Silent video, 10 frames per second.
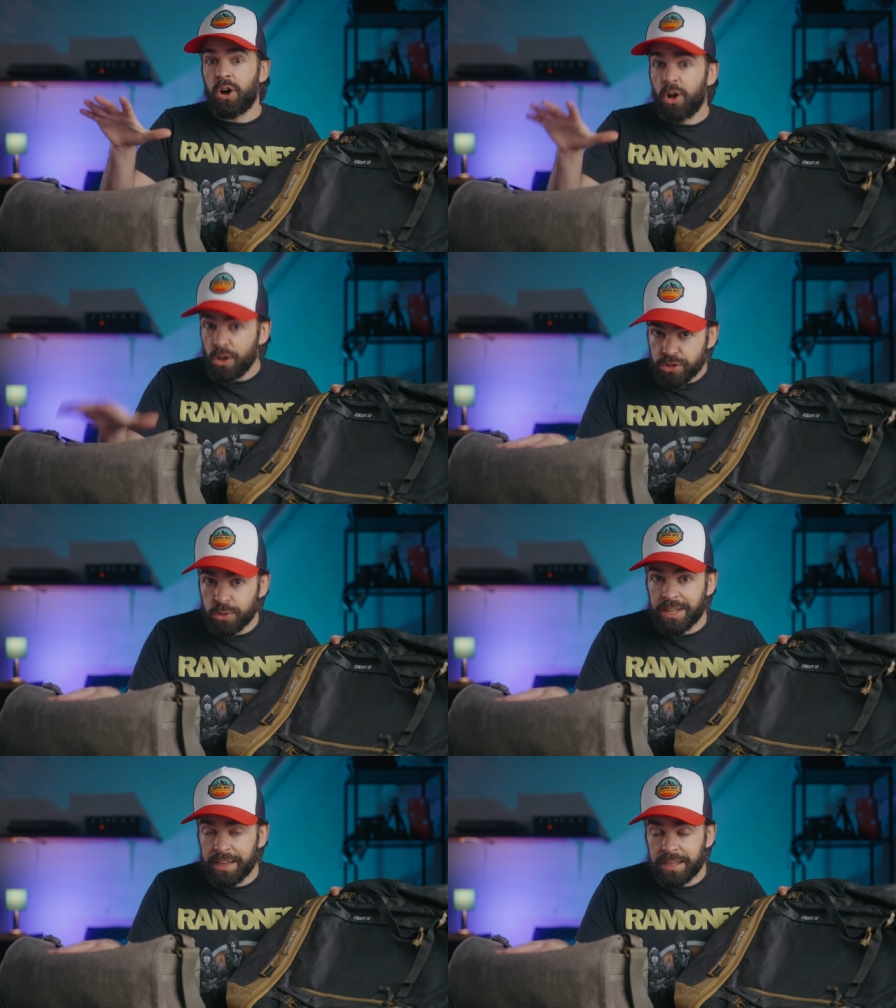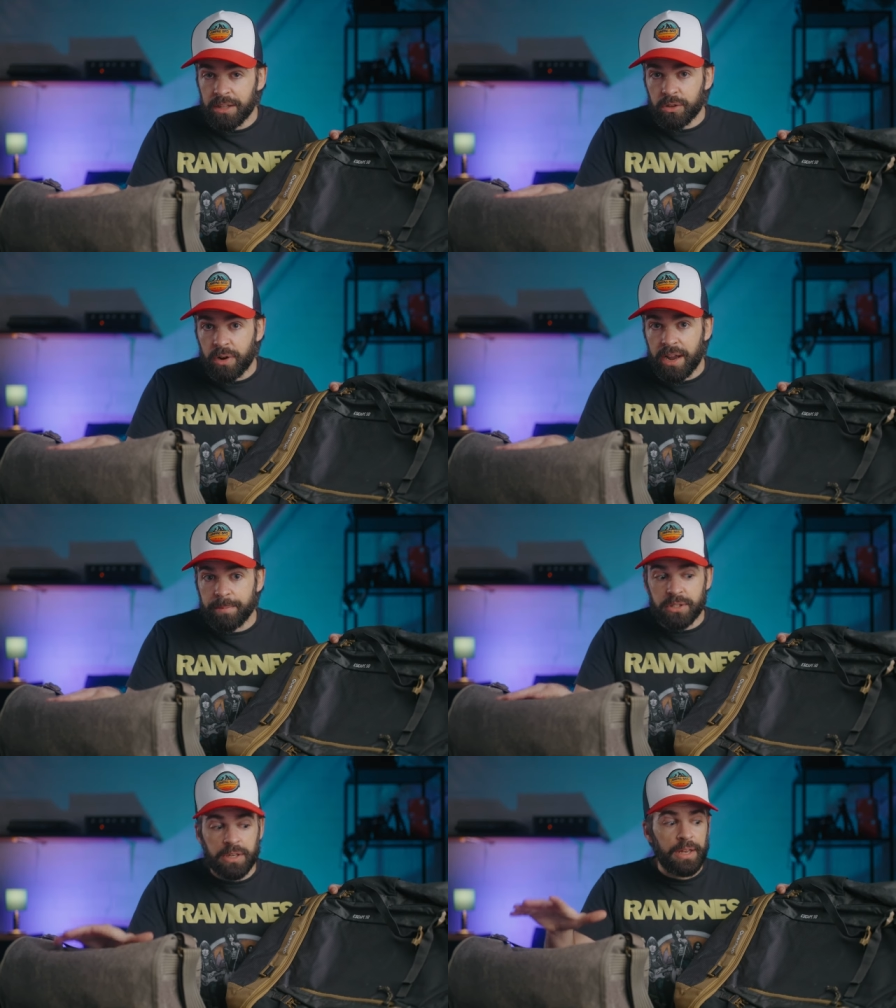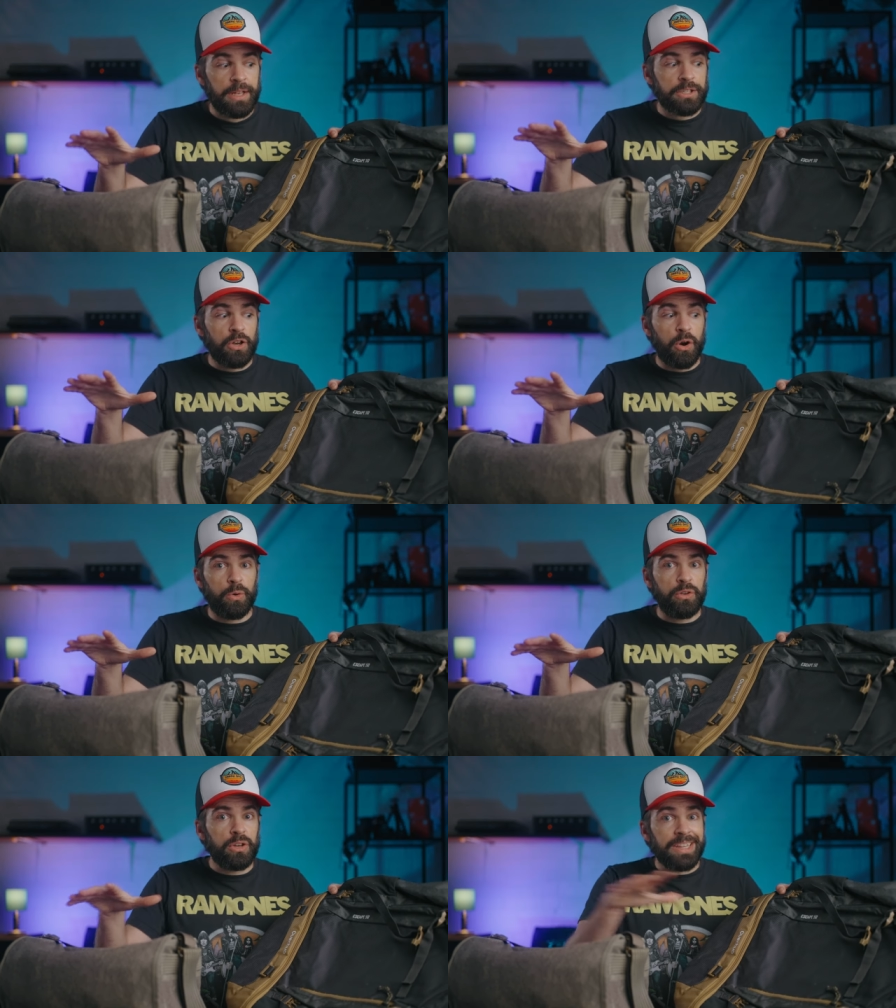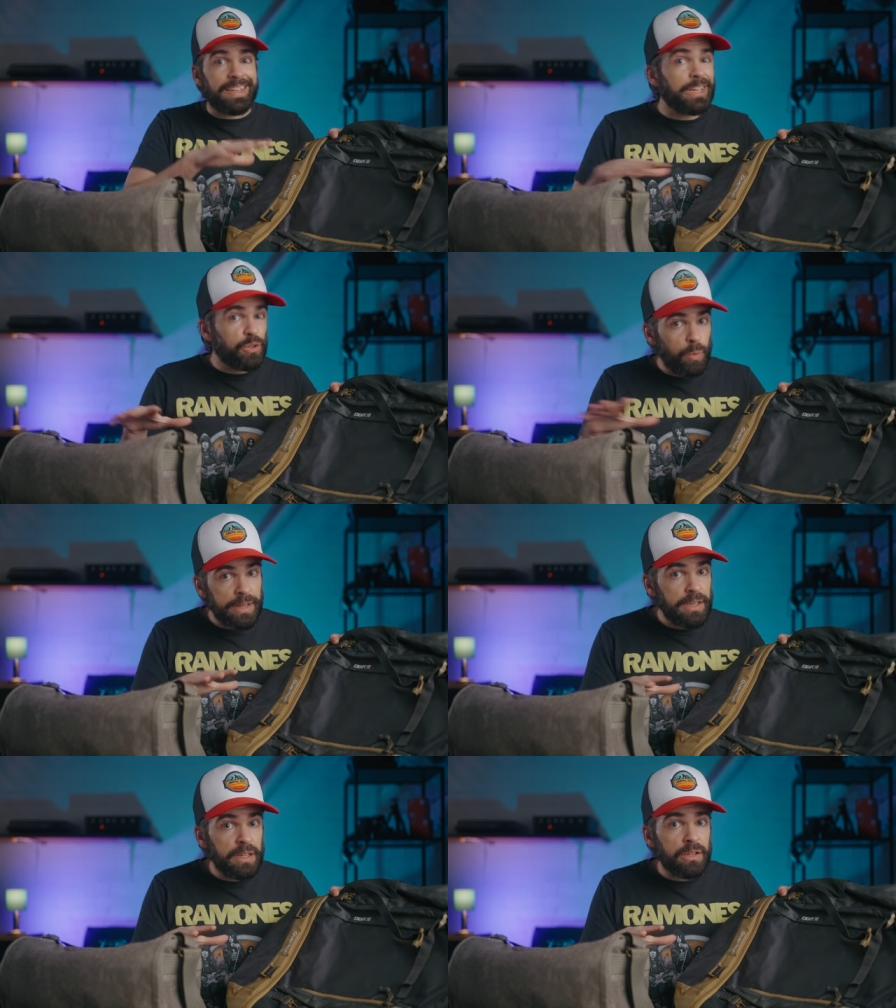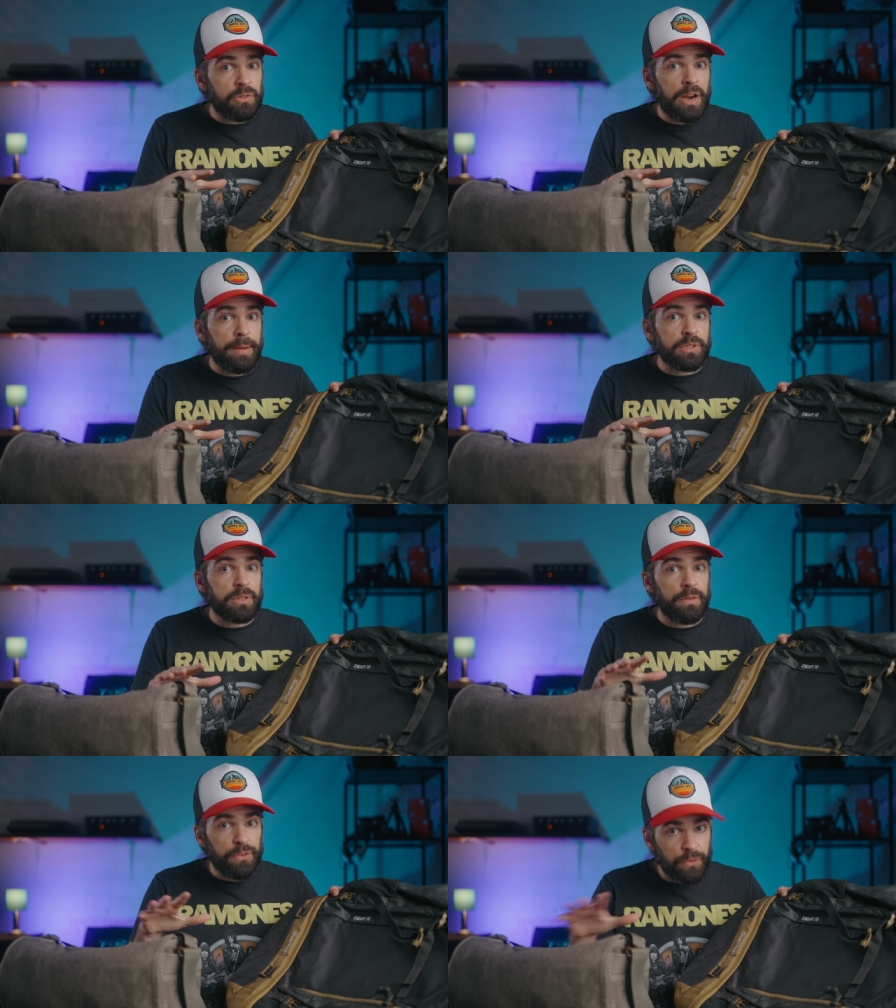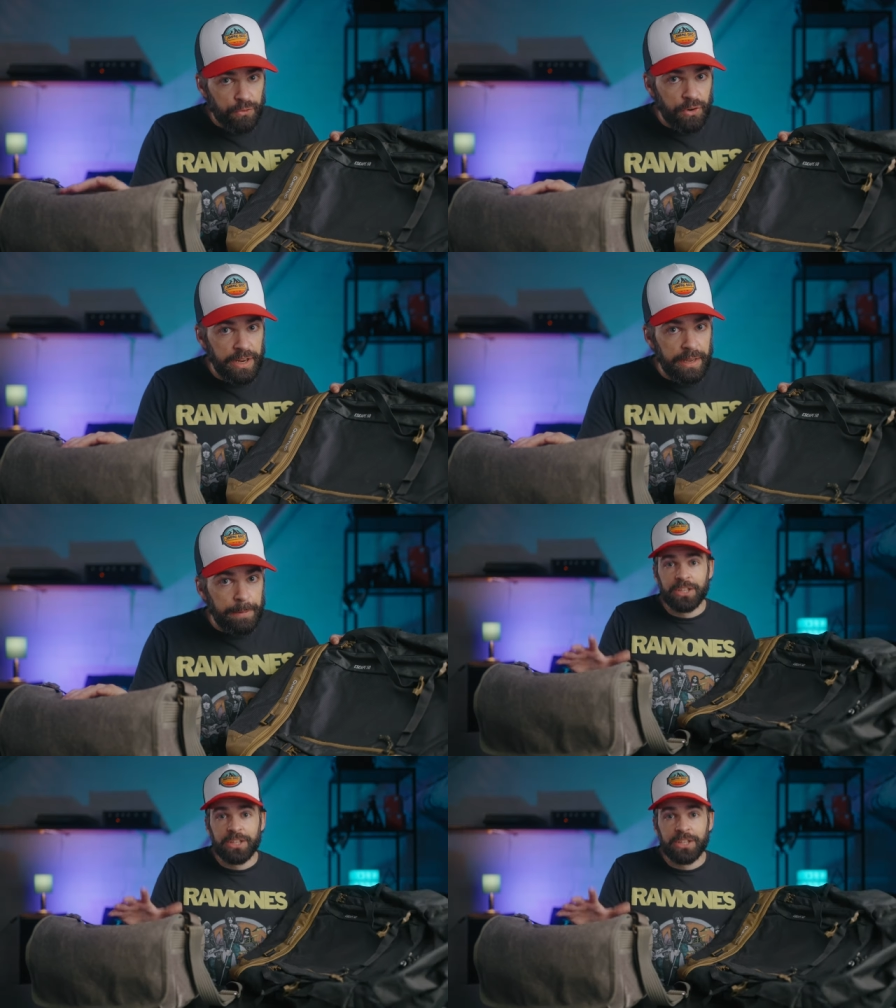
also 10 kilograms. So you can take 20 kilograms for free.